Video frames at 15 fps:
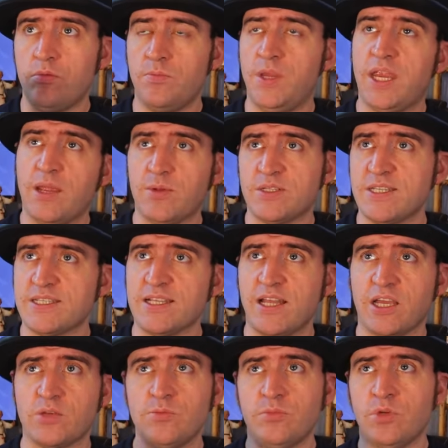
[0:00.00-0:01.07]
being able to
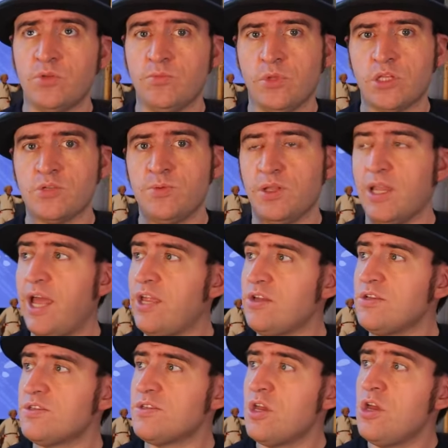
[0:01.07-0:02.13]
select multiple
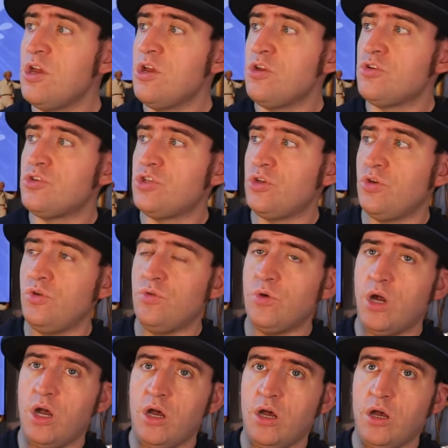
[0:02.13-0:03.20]
layers, to
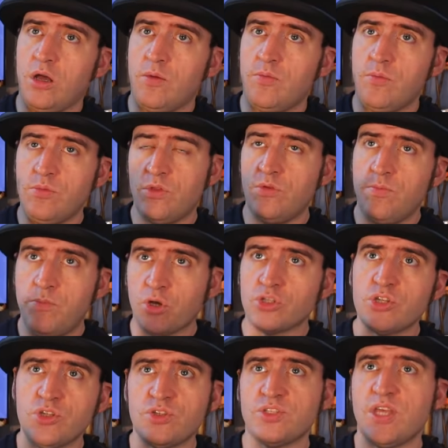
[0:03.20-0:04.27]

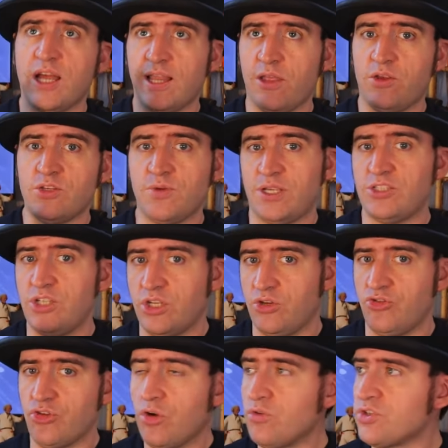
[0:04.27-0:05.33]
buttons that allow you to actually
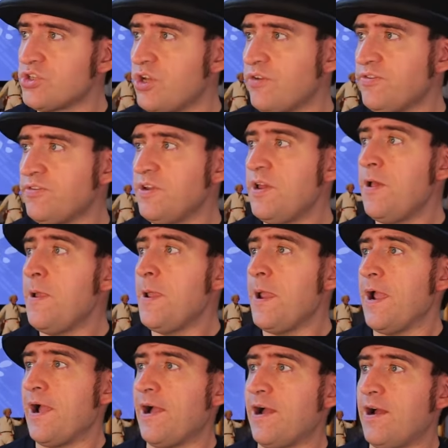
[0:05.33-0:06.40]
control stuff,
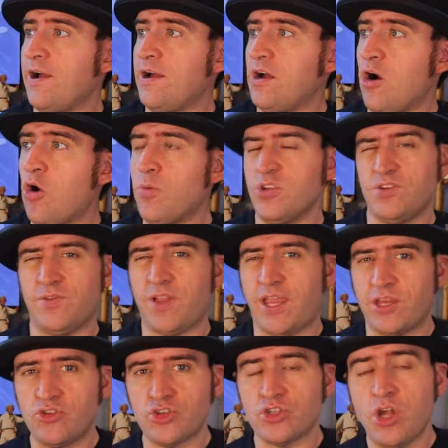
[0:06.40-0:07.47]
a whole bunch of
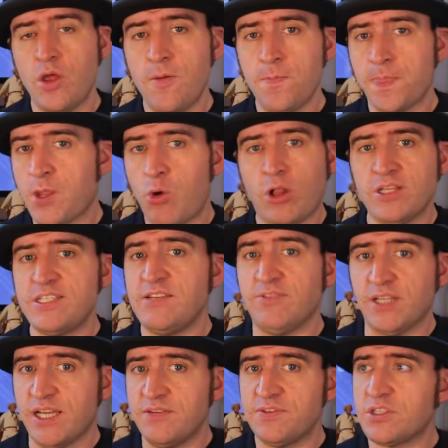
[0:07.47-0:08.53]
like just quality of
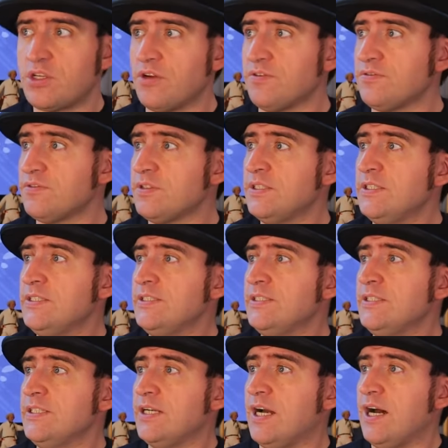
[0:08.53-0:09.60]
life stuff,
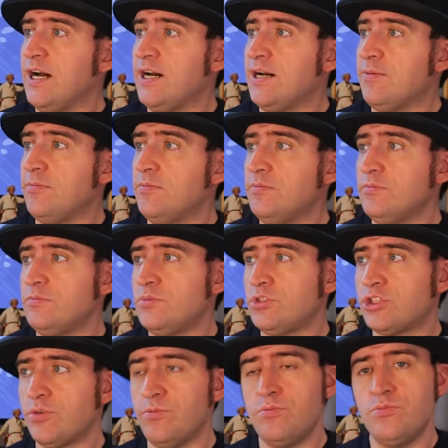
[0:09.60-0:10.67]

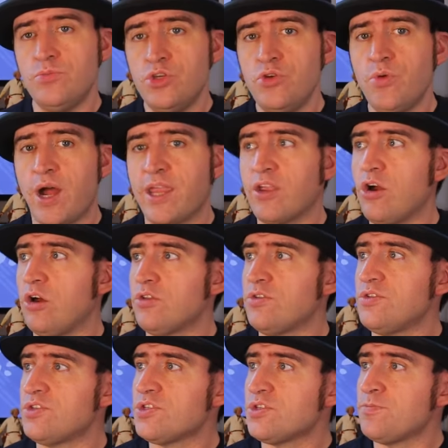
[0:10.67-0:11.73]
some new
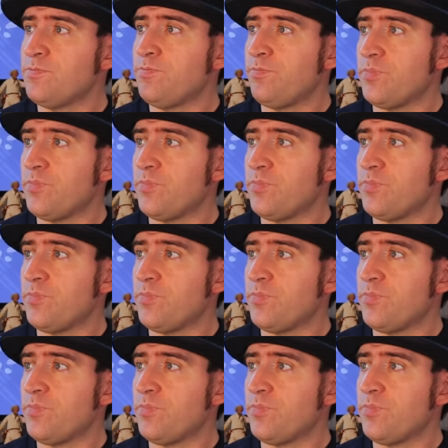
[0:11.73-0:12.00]
icons.